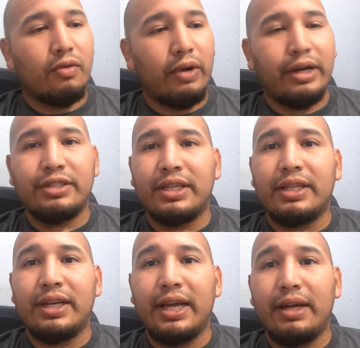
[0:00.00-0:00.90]
Raiders
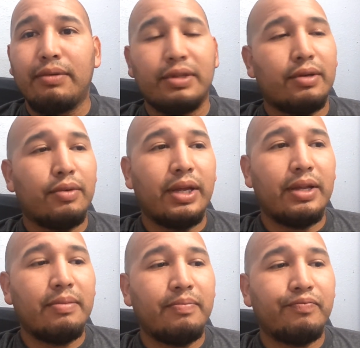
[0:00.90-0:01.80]
end the day with the
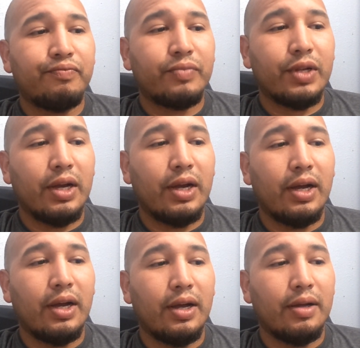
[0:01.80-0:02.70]
win.
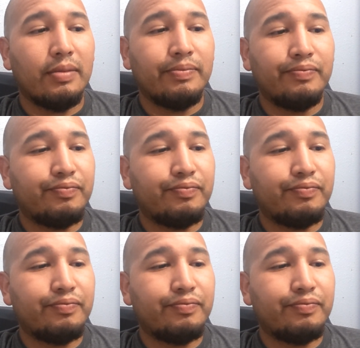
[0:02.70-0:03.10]
Uh,